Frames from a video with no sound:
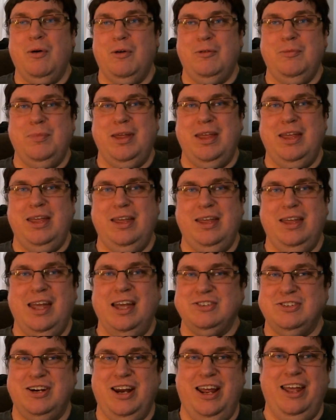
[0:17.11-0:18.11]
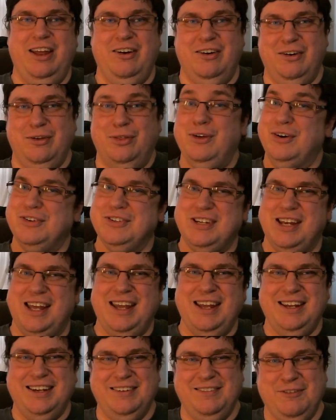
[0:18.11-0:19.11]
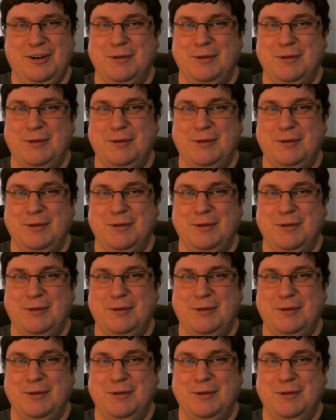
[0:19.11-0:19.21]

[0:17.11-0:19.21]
What would be yesterday or Thursday?